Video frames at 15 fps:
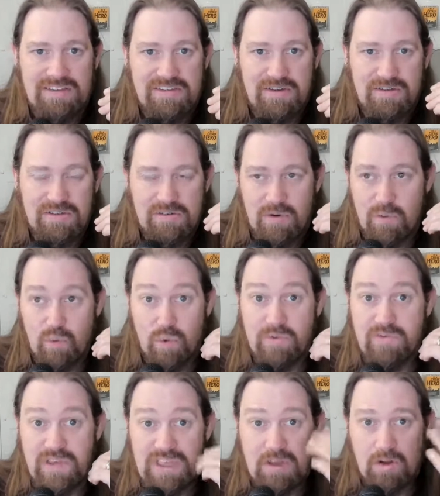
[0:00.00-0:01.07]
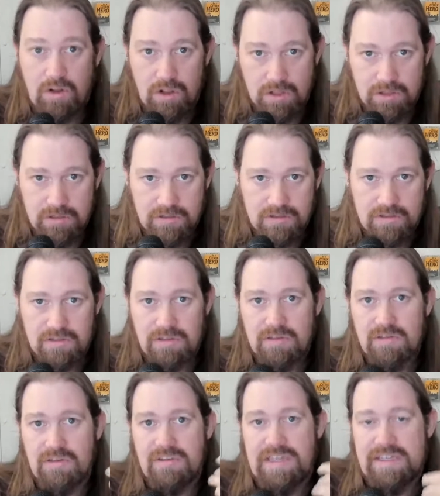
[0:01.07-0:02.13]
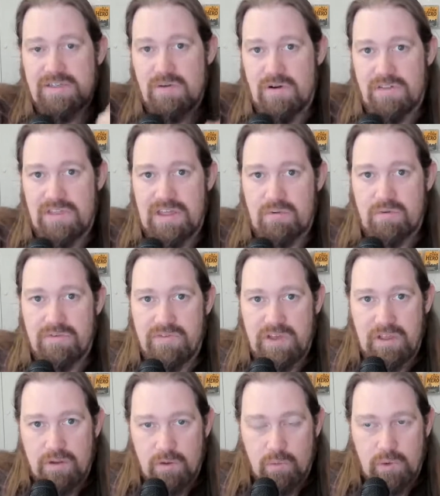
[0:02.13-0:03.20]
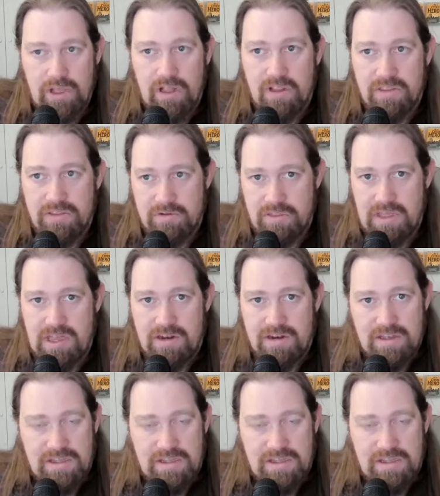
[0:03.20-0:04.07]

And so it's a reveal that sort of thing. Reveal your will through that.